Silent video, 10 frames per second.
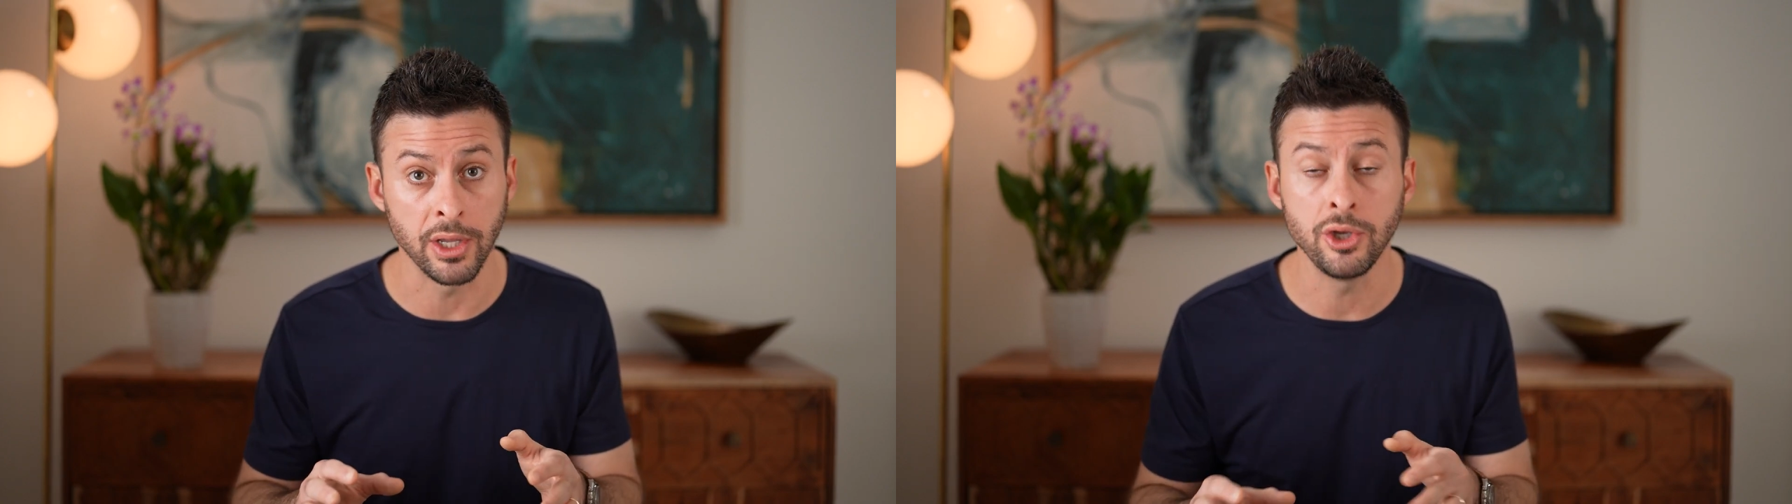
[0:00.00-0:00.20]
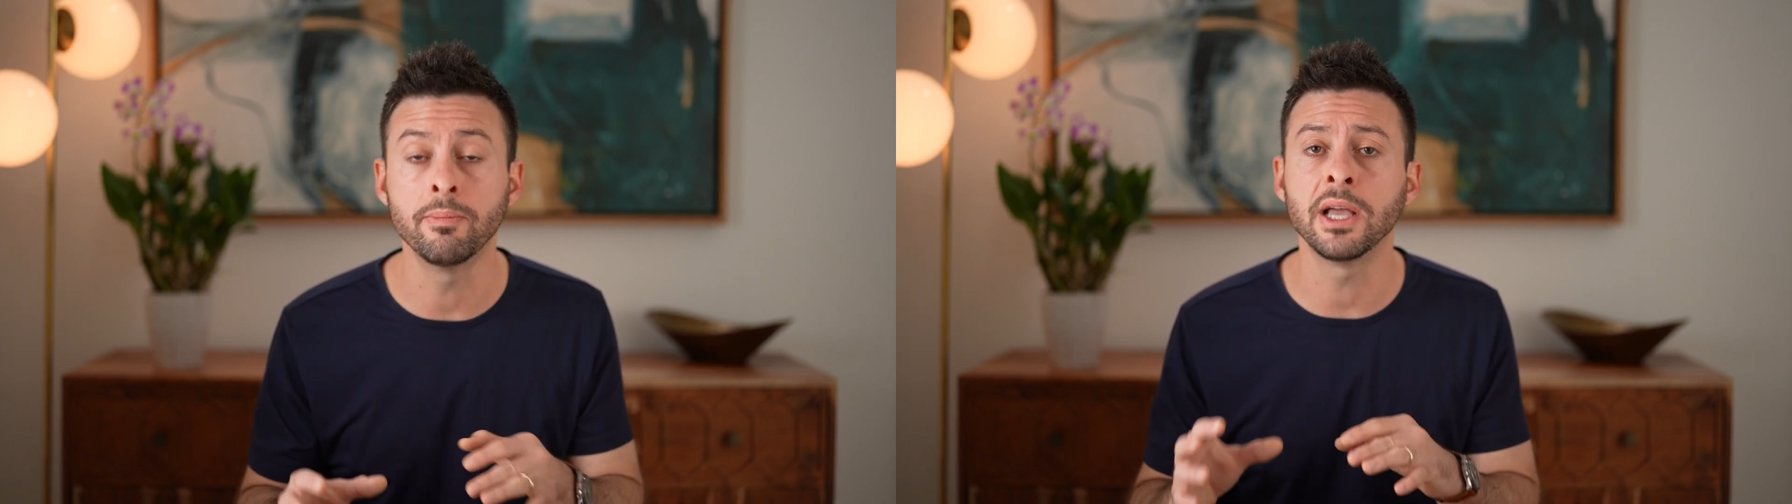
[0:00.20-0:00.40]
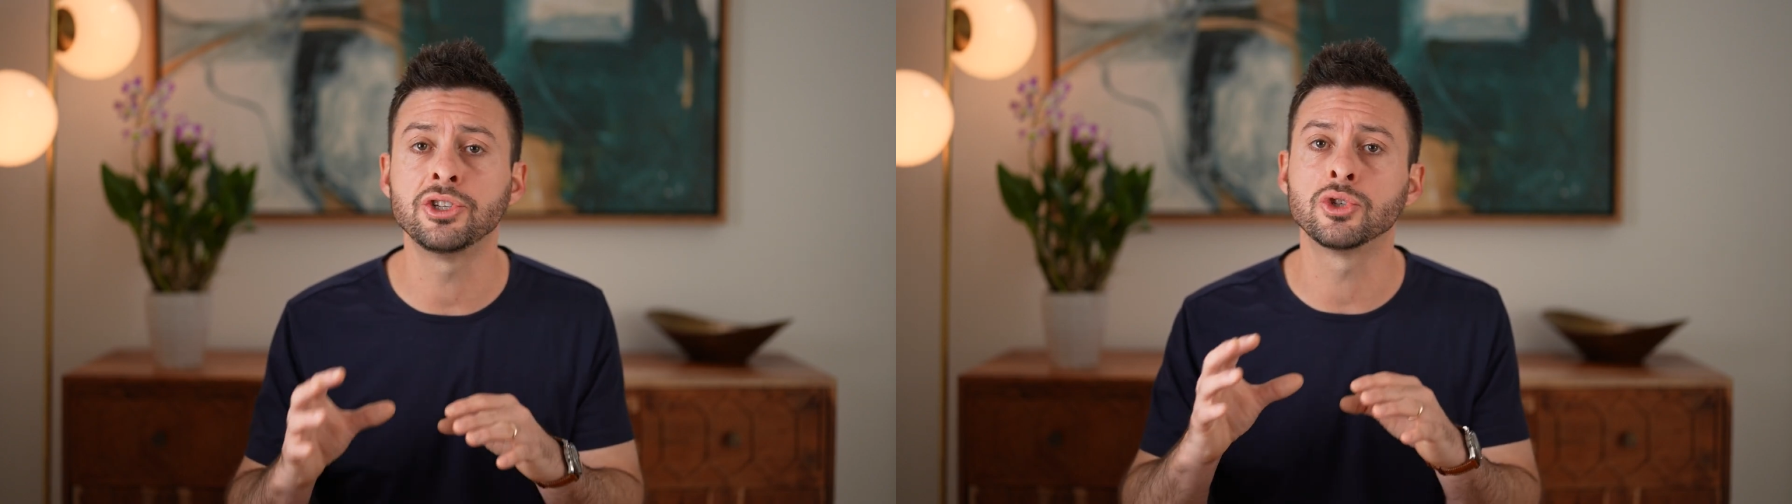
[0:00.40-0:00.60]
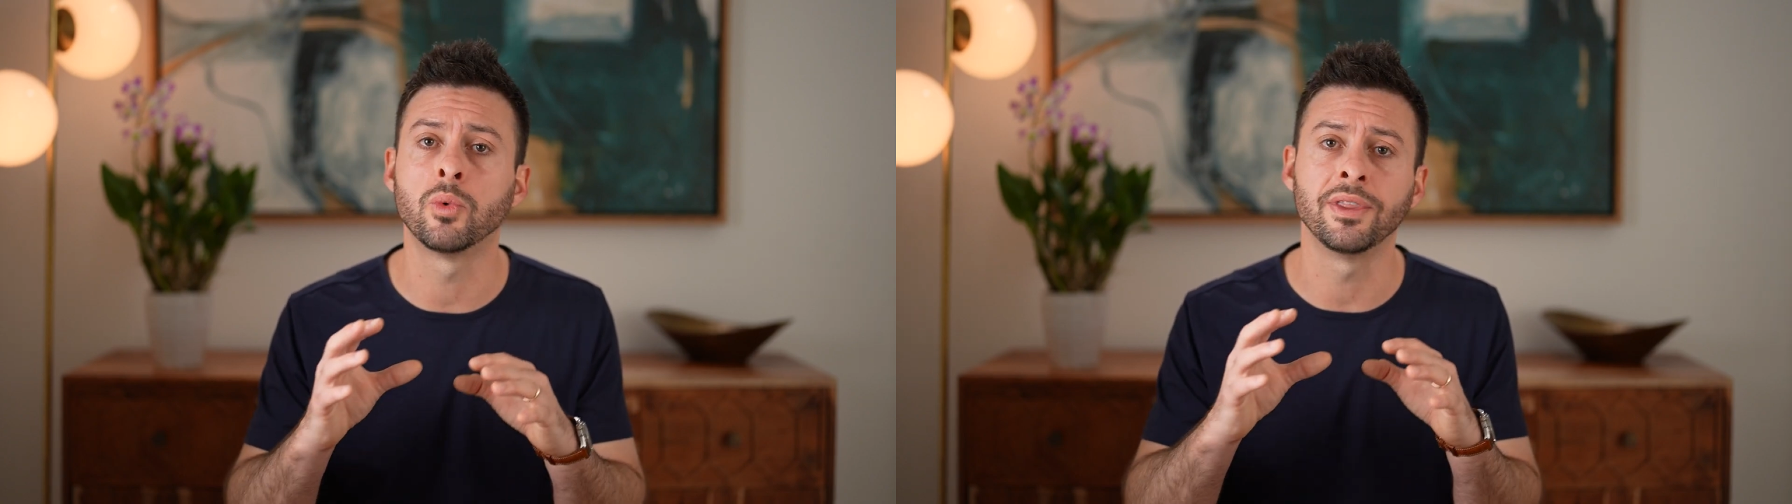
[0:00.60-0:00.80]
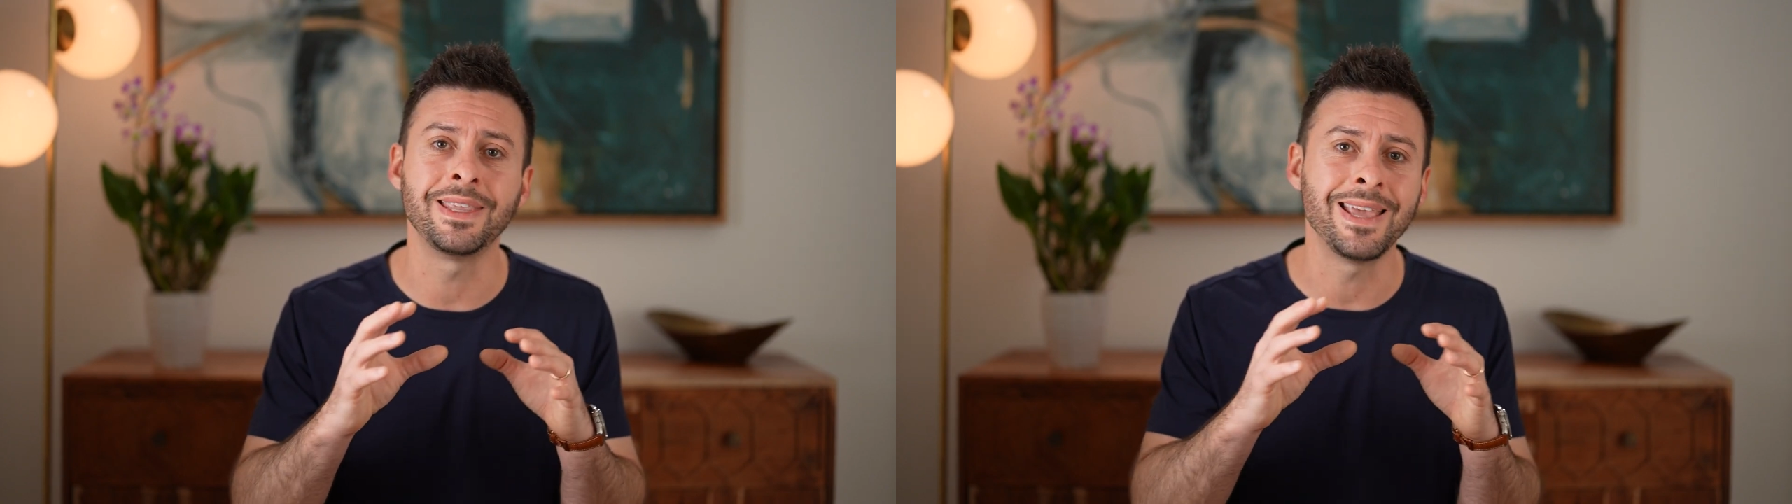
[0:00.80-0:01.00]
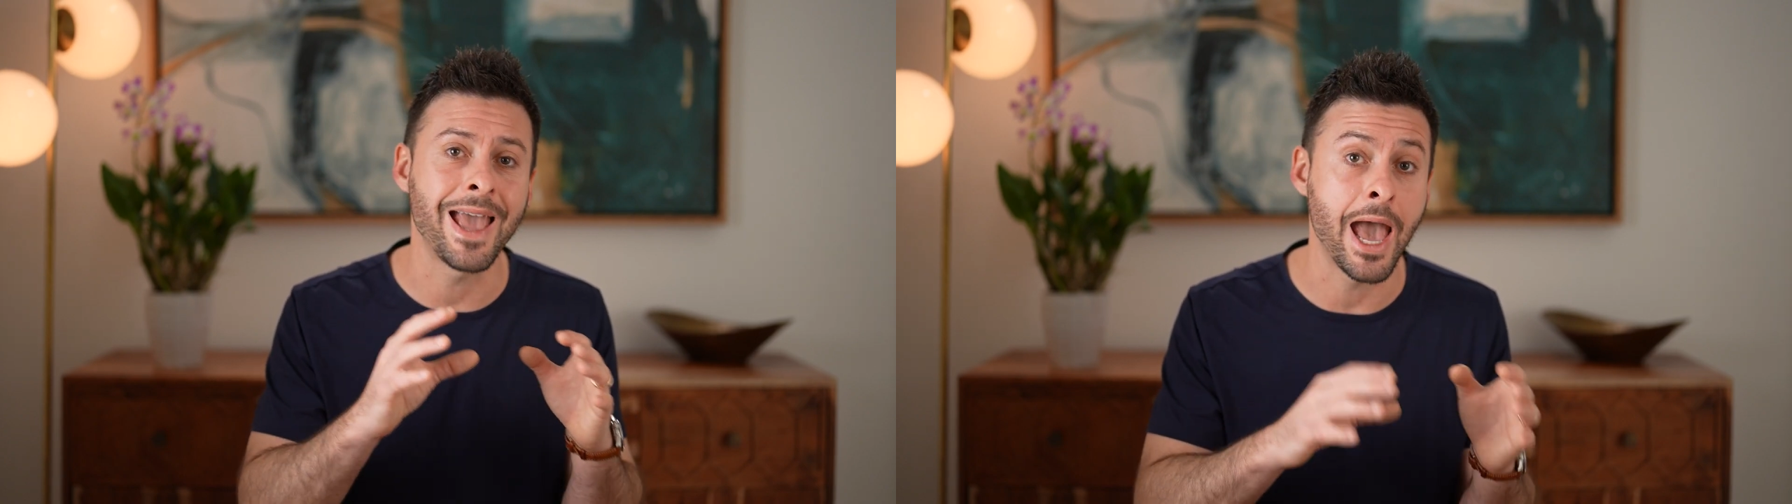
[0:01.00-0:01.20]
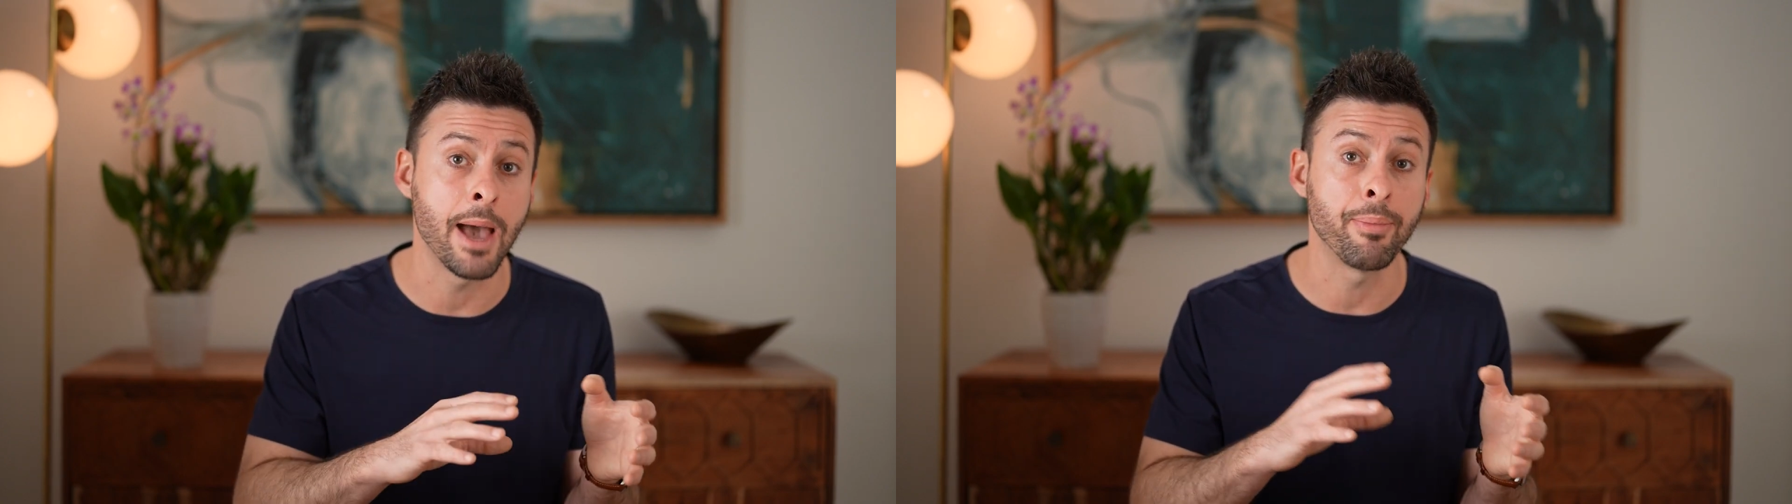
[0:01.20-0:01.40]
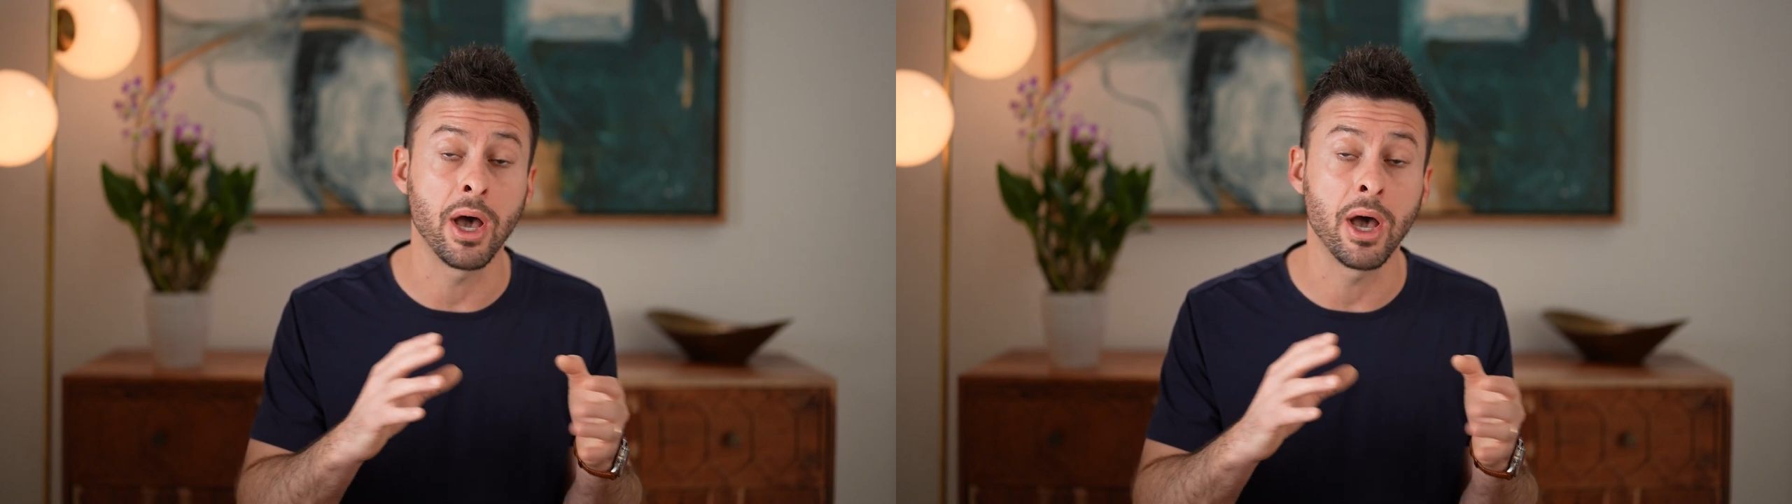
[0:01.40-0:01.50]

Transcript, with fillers: You might just want the app